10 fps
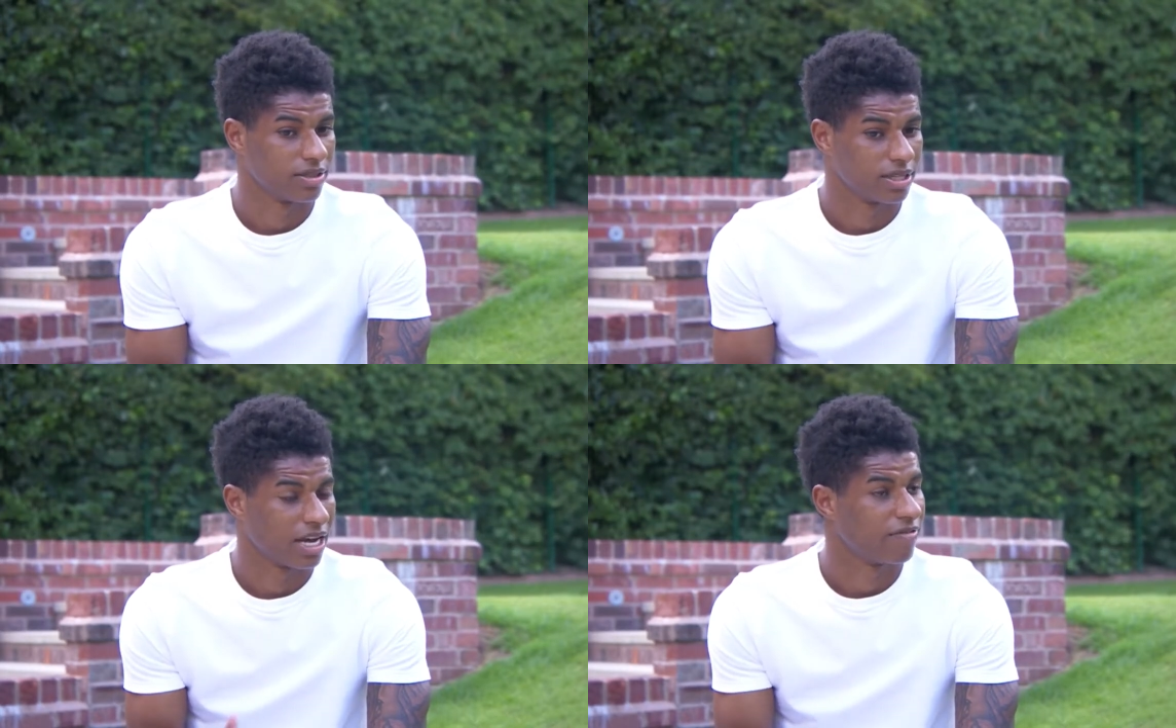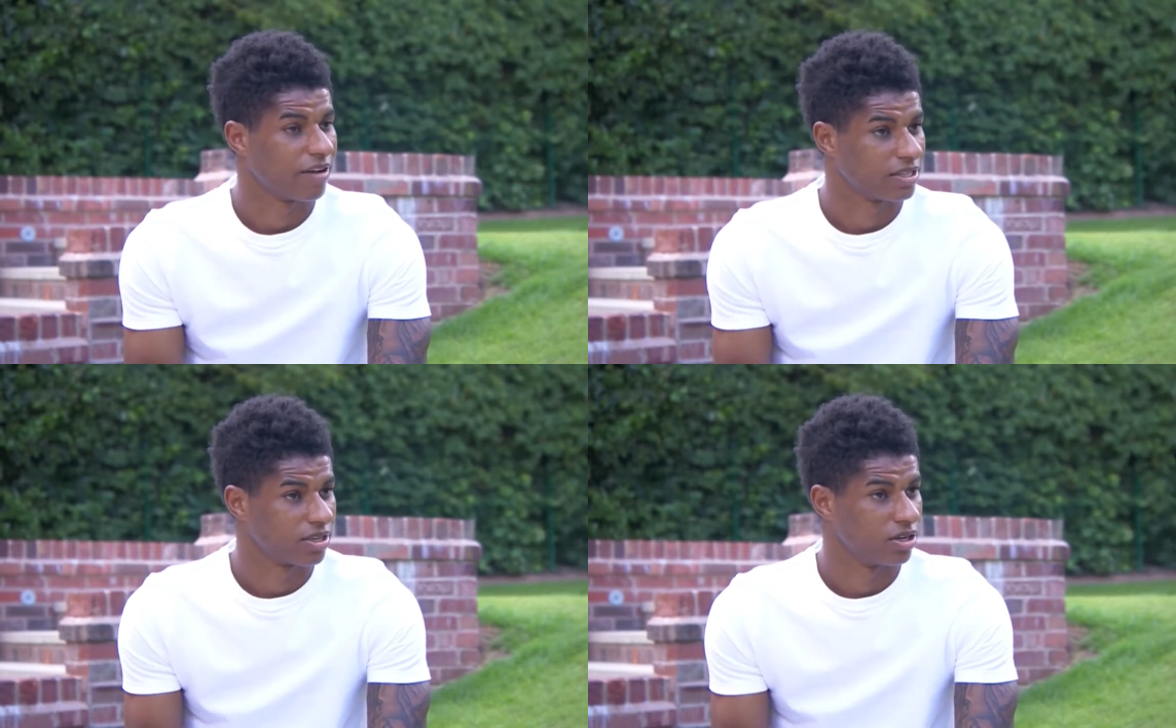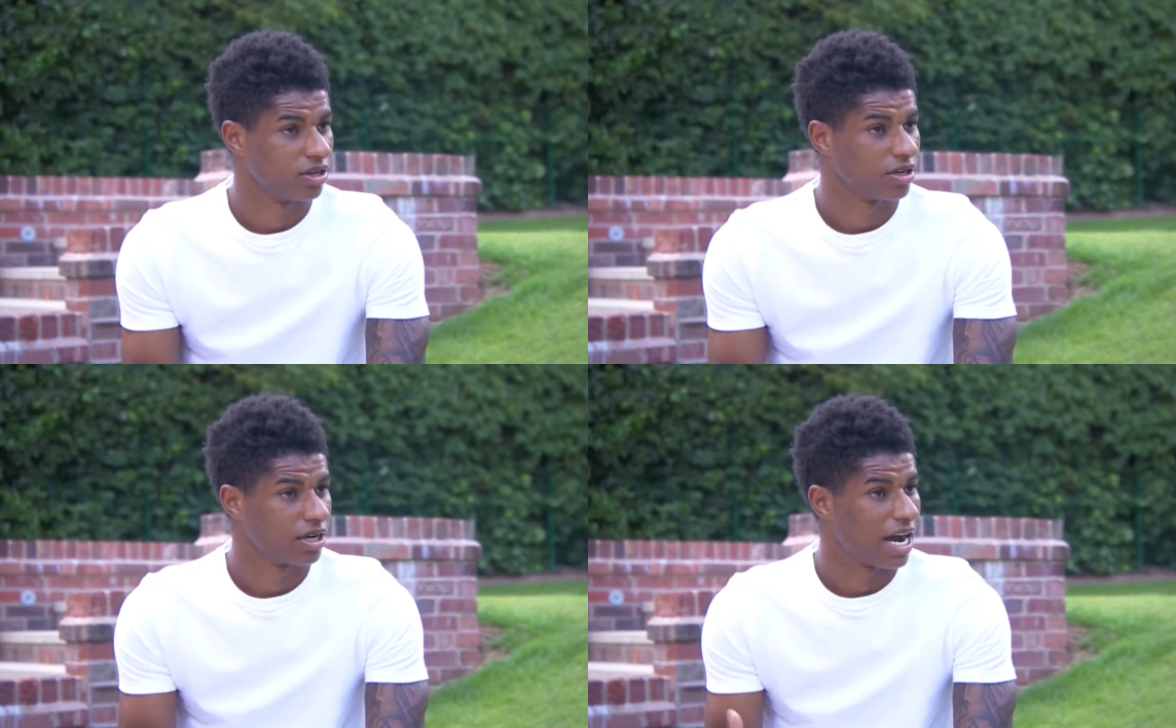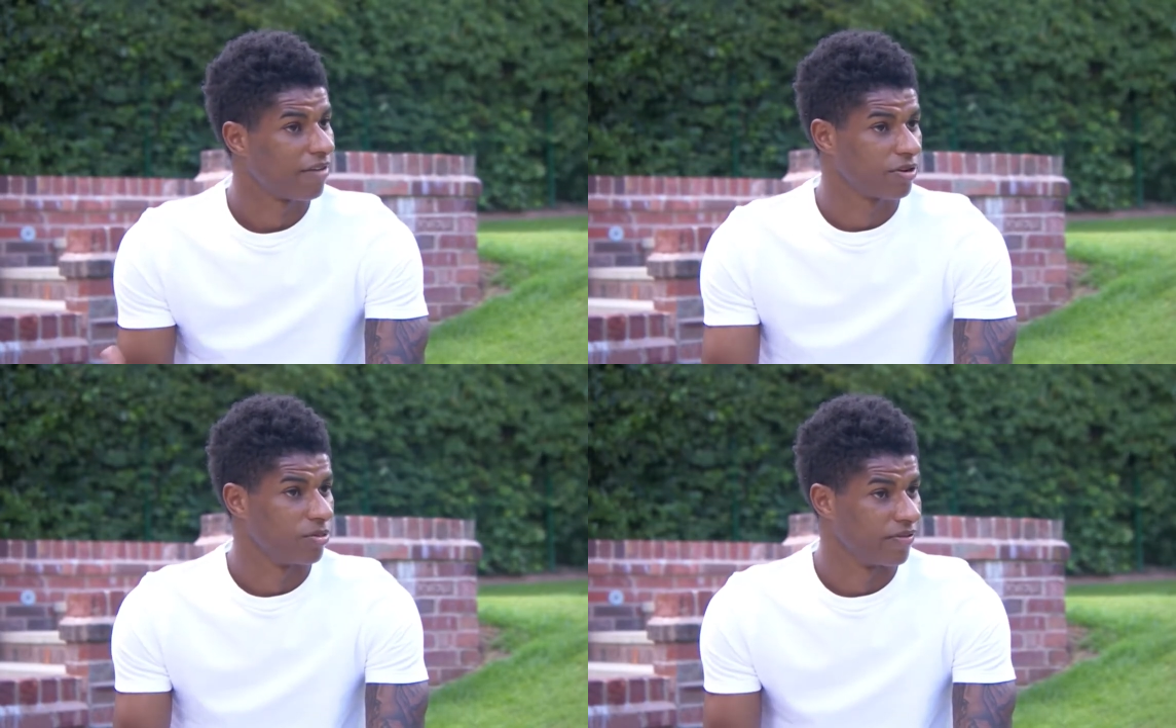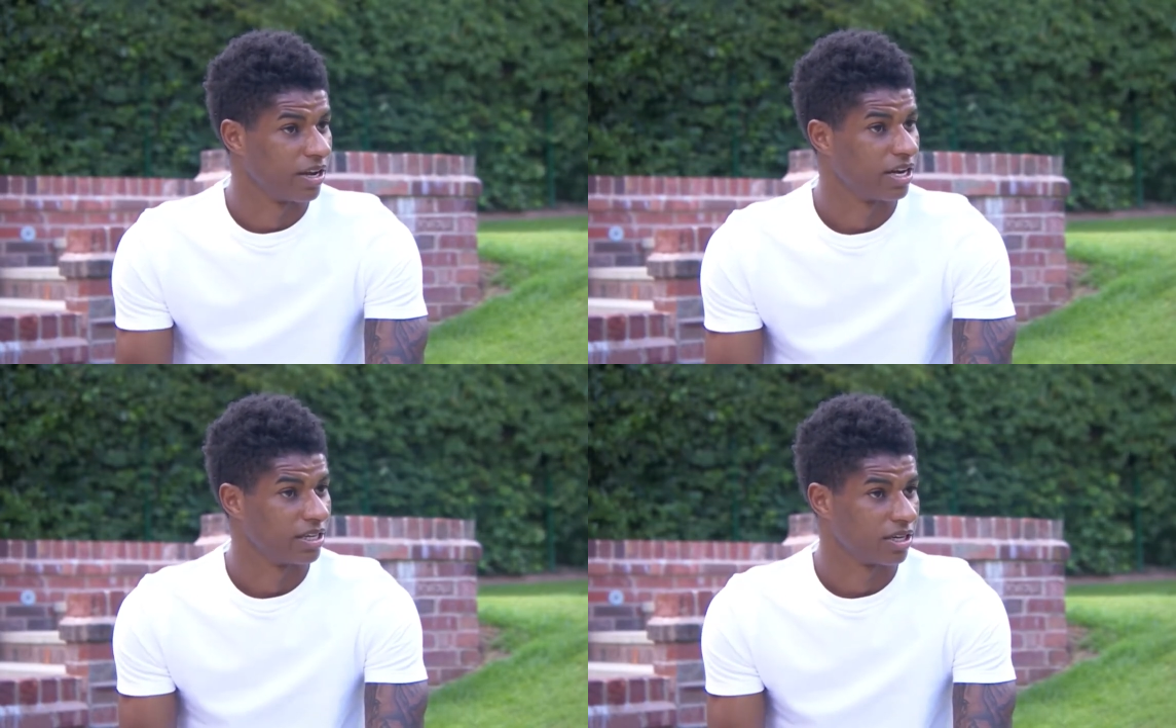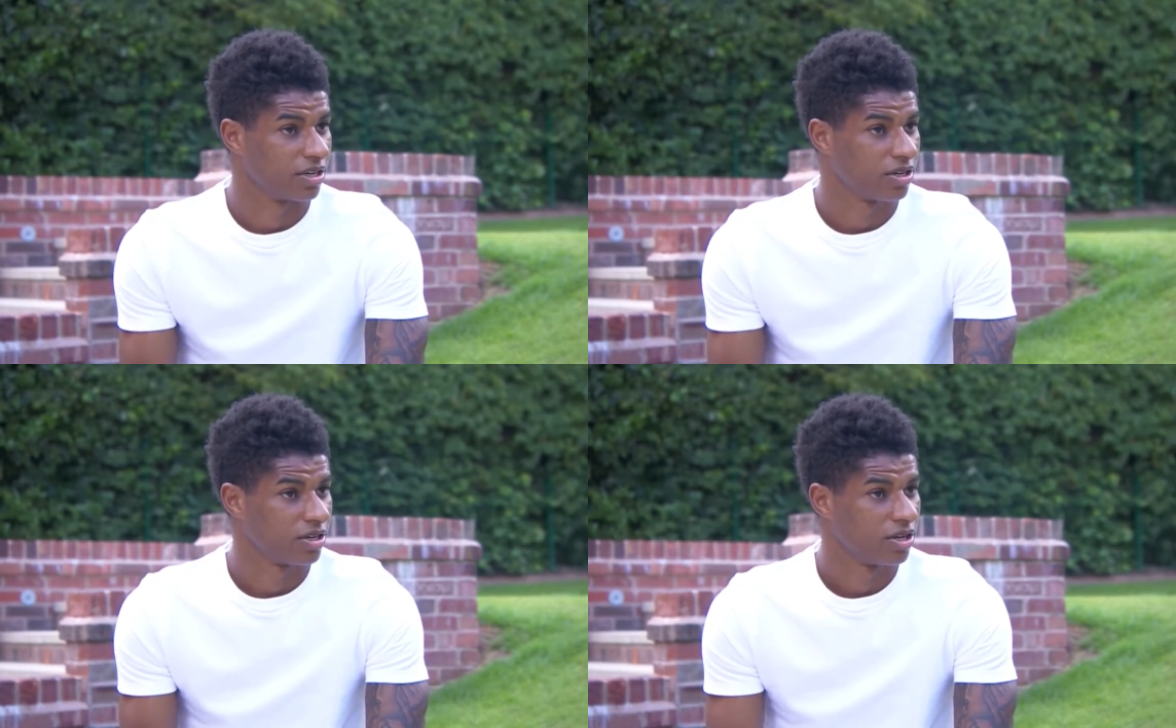that affected her after we've ate our dinner.